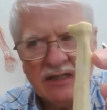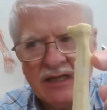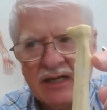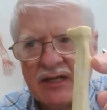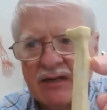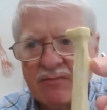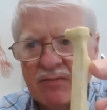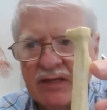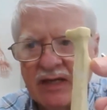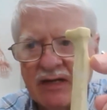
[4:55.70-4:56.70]
and then
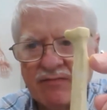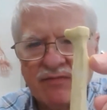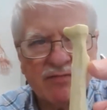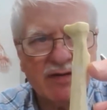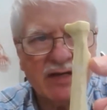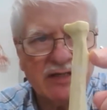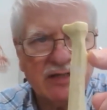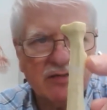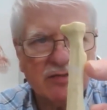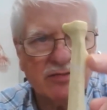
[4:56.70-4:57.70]
we have the
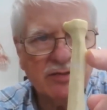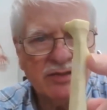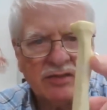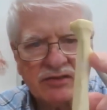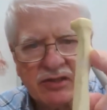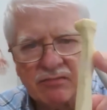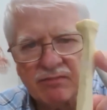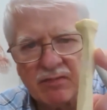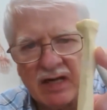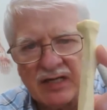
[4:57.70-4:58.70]
radial
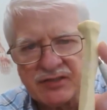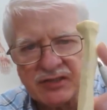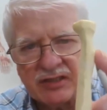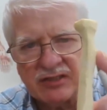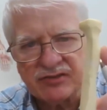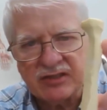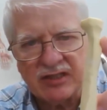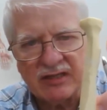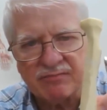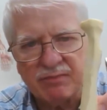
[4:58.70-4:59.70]
tuberosity. See
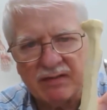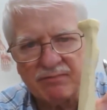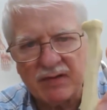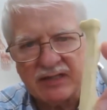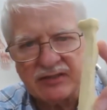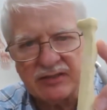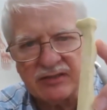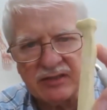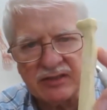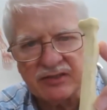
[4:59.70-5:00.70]
that bump right there?
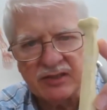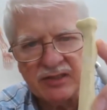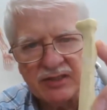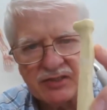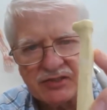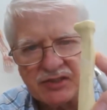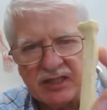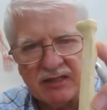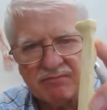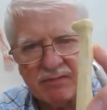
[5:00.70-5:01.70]
You can
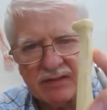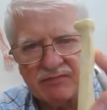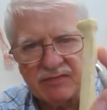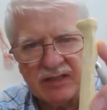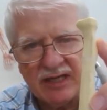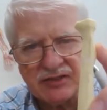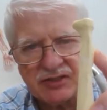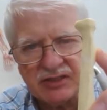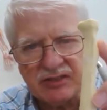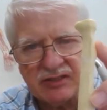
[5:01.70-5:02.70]
see it, but if you can't
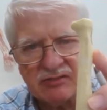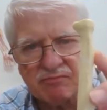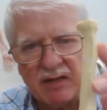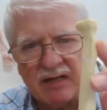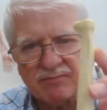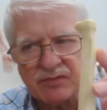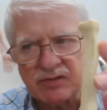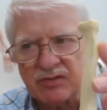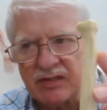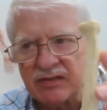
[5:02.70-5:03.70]
see these bumps,
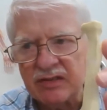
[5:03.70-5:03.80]
you can